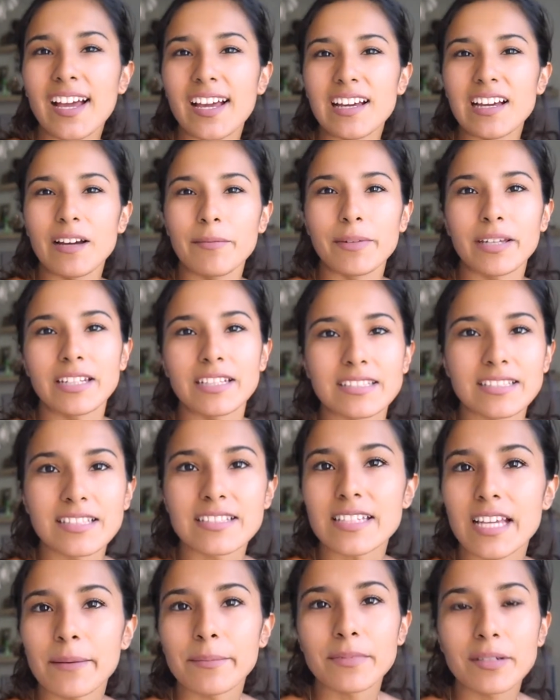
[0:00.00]
I mean, since
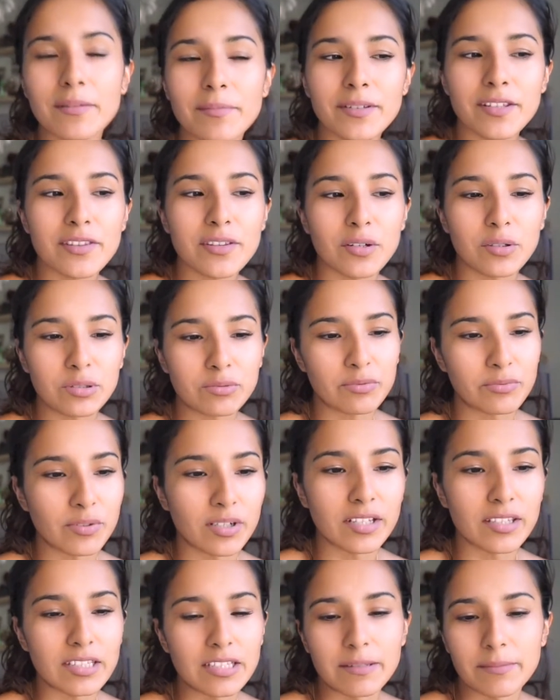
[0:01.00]
I'm gonna be the only one
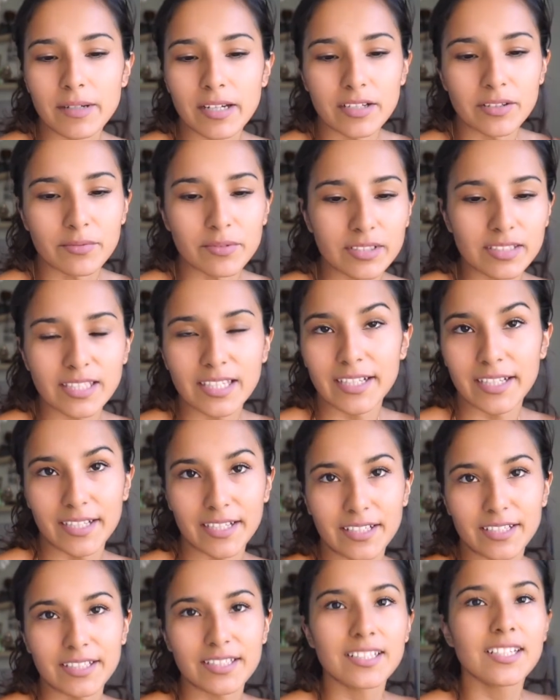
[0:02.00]
wearing them, I don't really
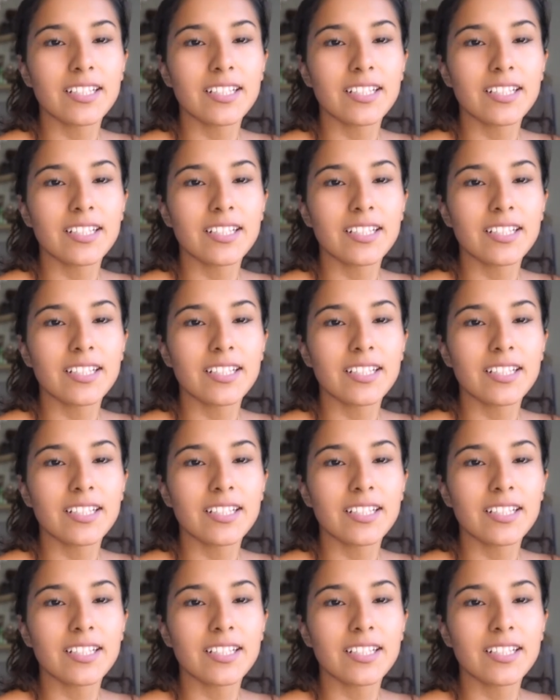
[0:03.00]
care.